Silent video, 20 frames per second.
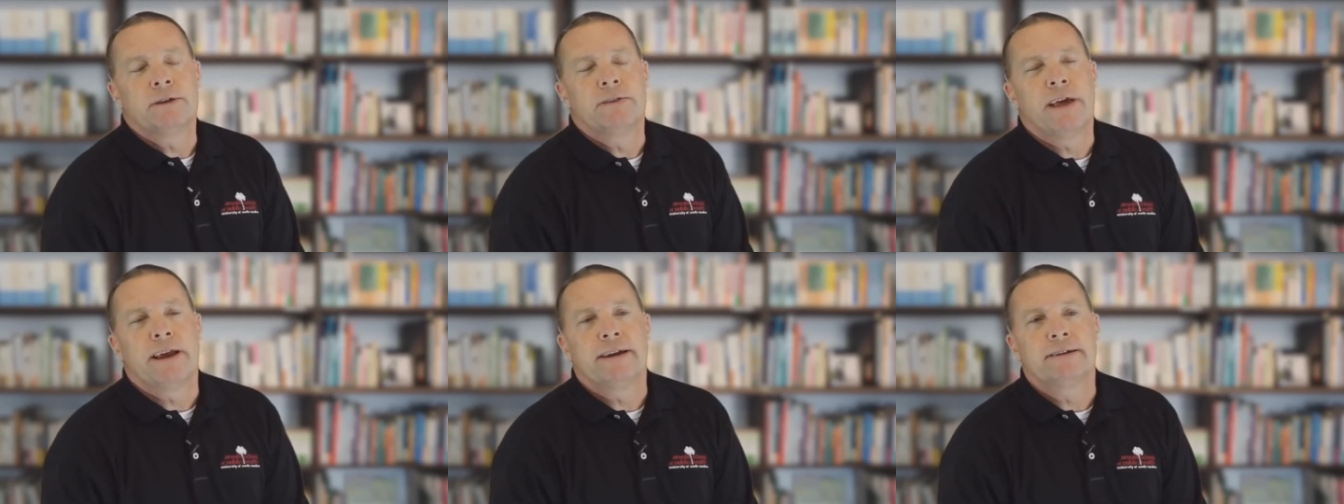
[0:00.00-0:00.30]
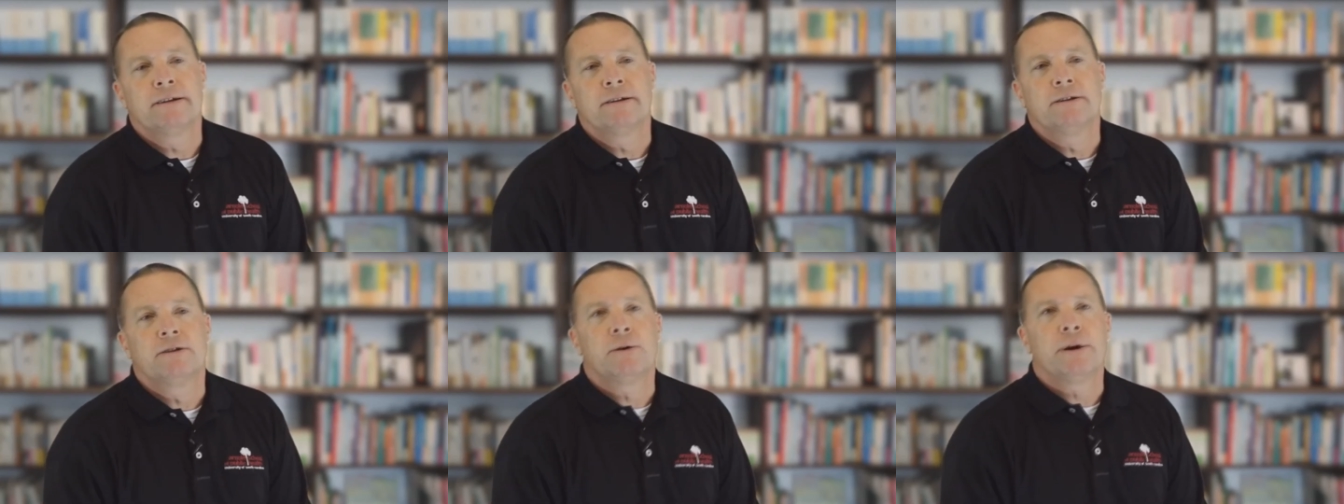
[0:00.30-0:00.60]
that
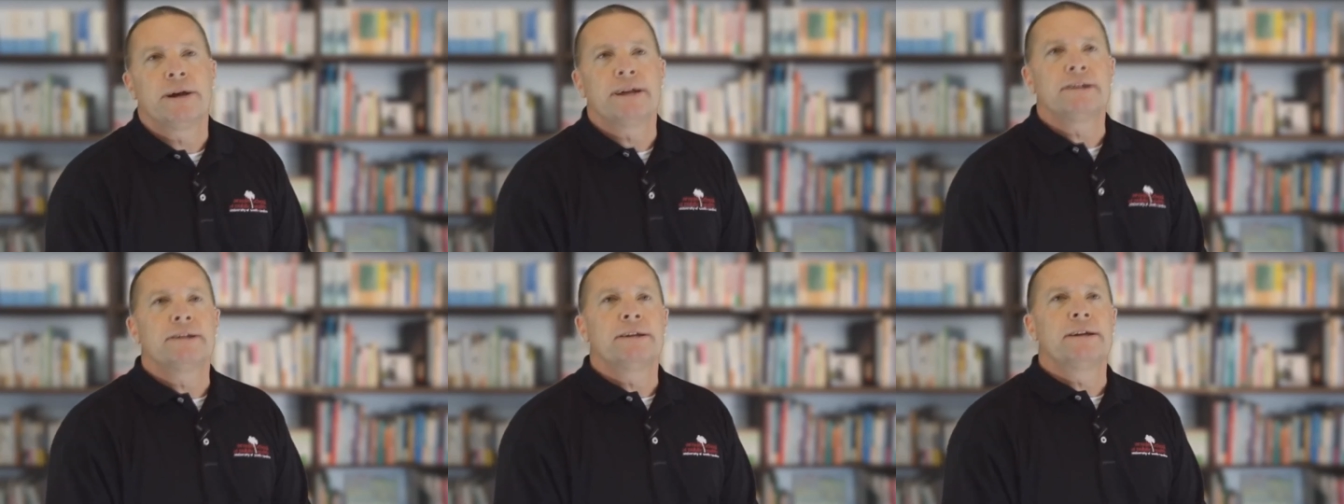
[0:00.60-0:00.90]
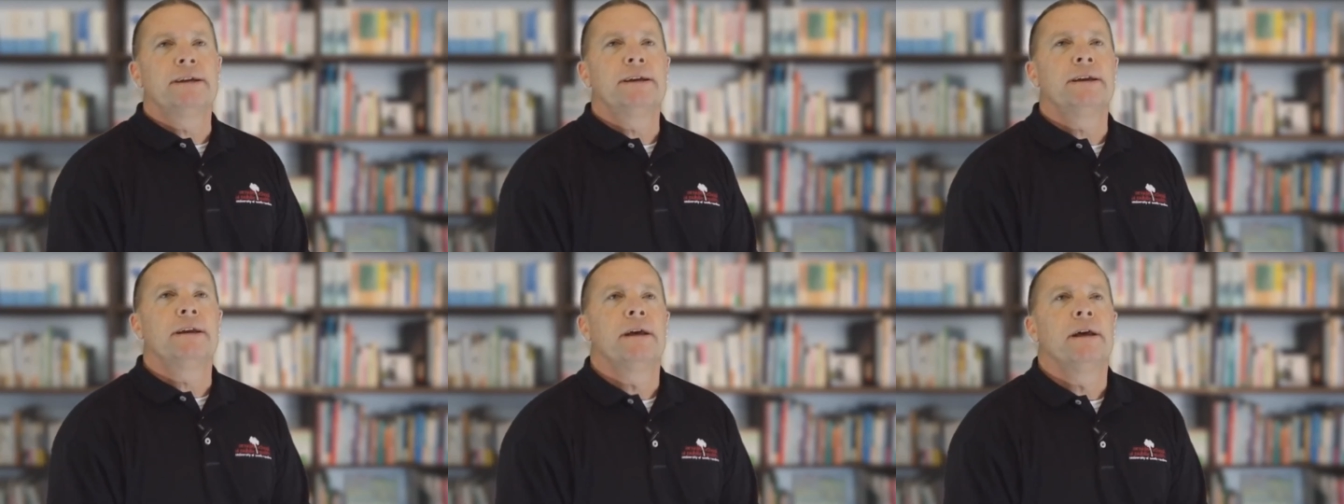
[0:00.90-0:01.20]
is
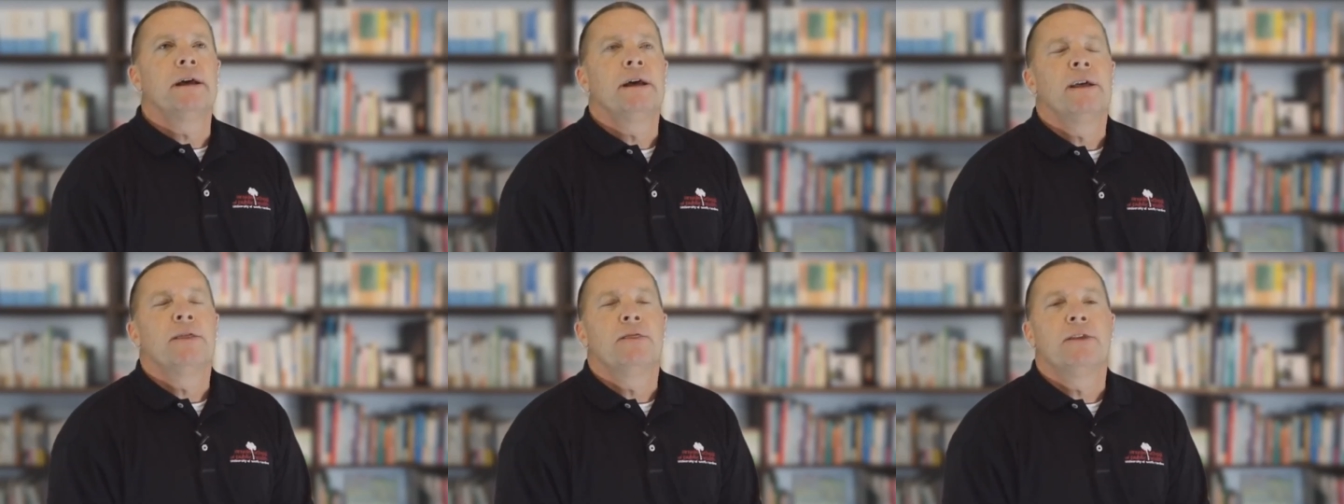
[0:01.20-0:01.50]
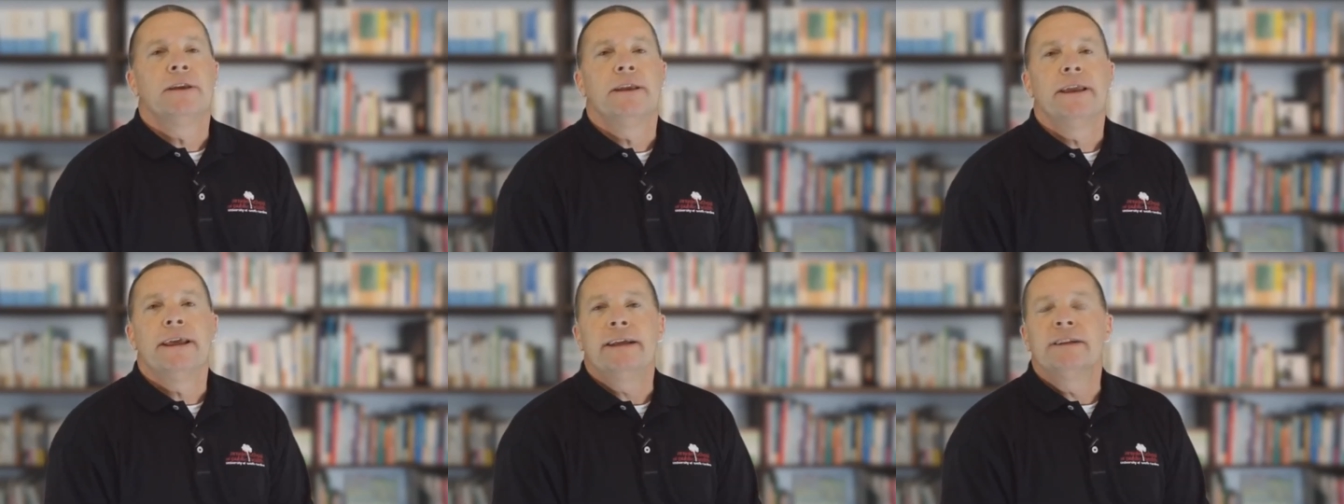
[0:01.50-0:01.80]
addressing
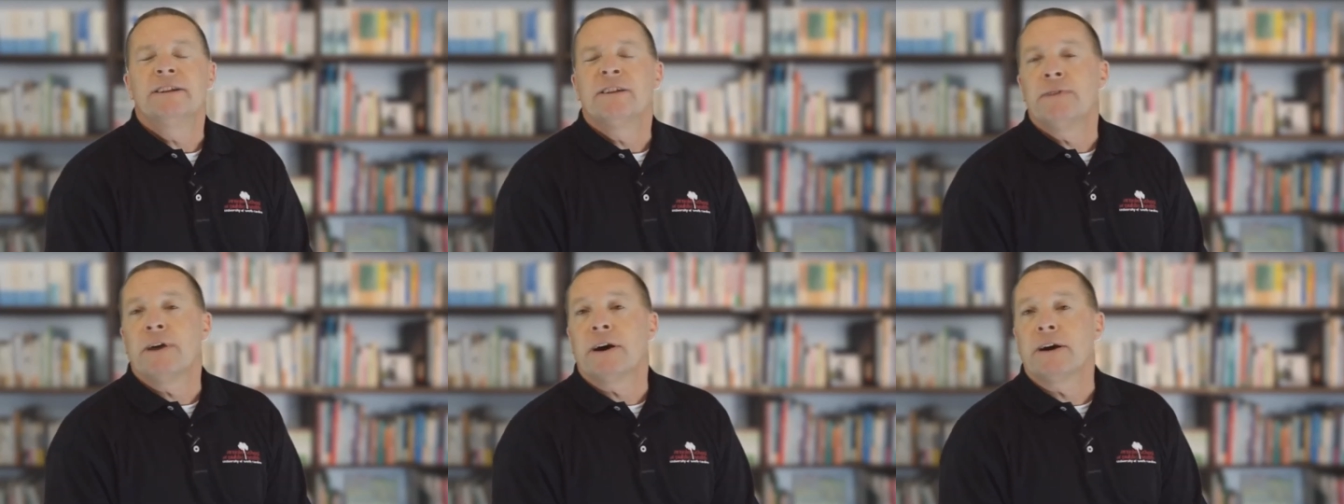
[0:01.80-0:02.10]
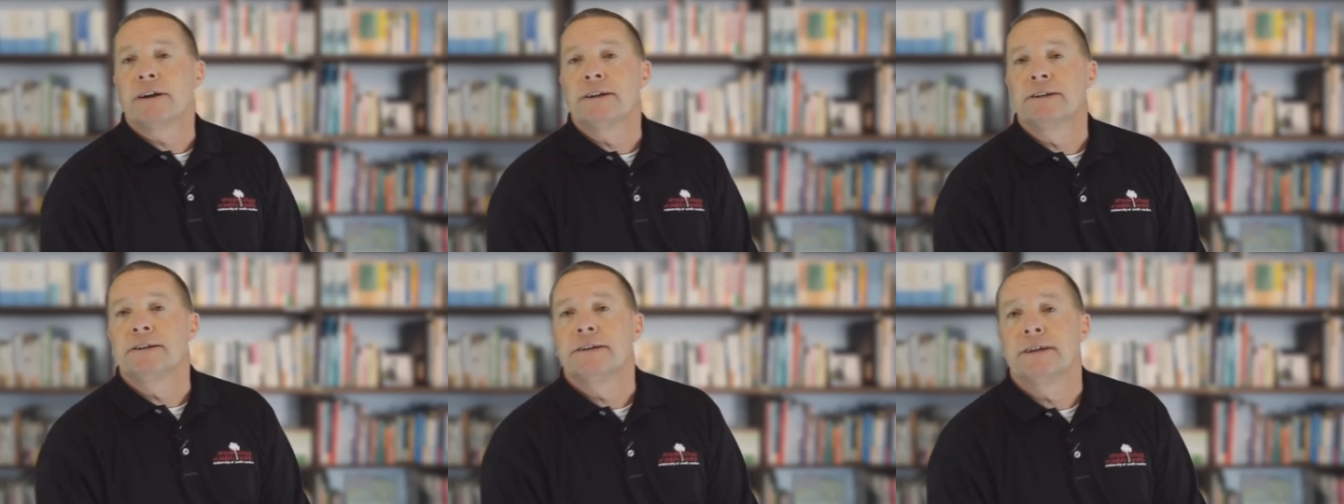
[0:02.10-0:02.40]
the needs of our
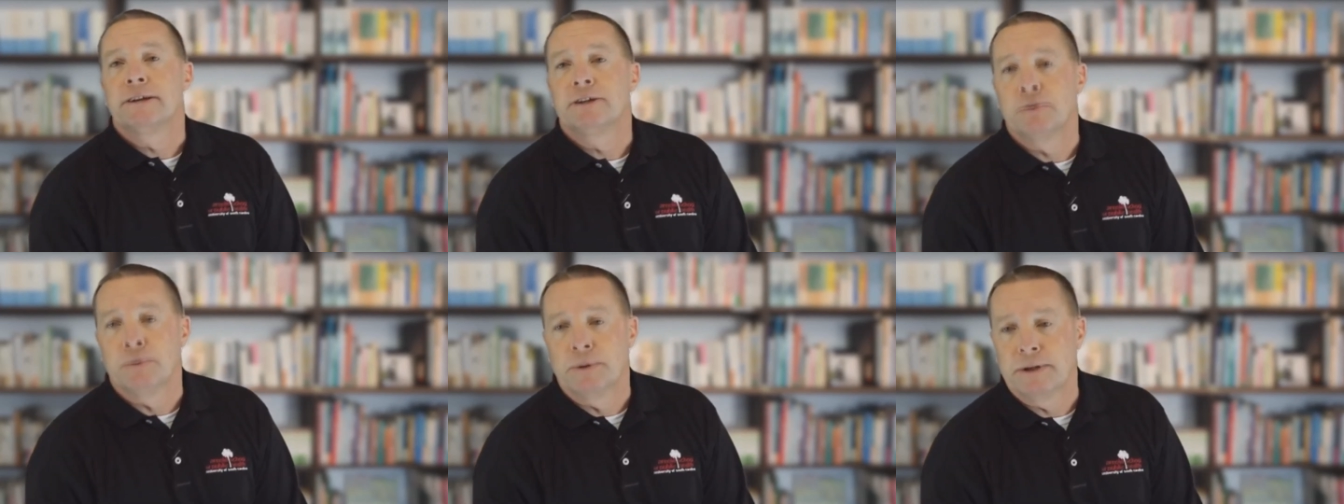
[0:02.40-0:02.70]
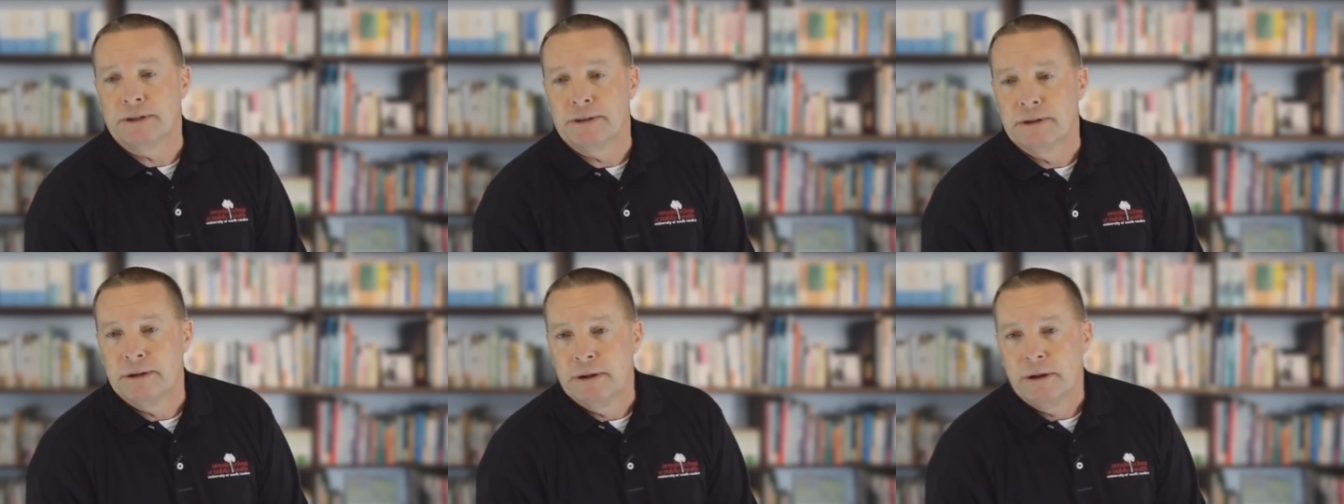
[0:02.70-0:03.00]

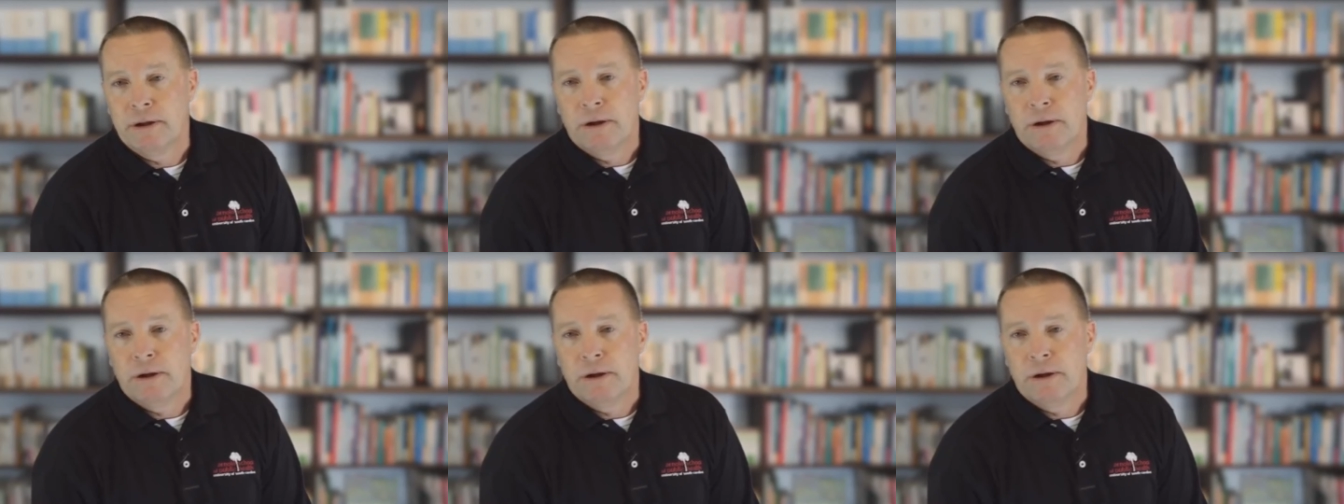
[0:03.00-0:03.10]
constituents.